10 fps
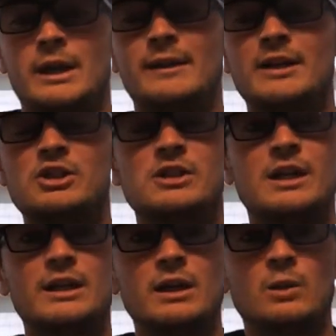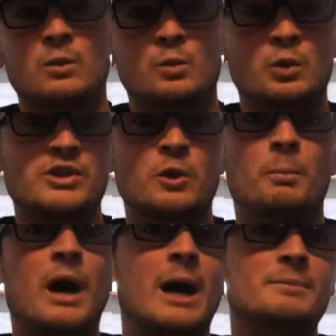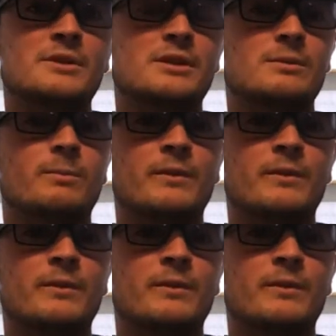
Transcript: And that's just getting real subtle pops.